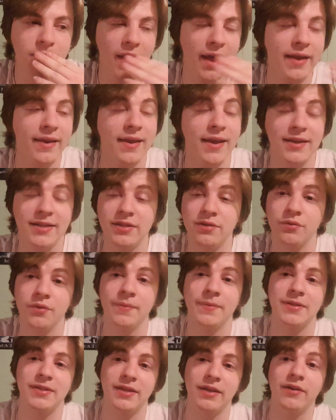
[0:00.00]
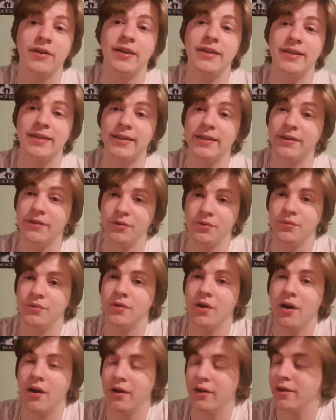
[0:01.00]
And yes, 3 months later I did get a new
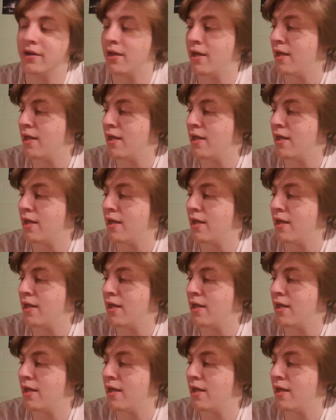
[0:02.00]
dog.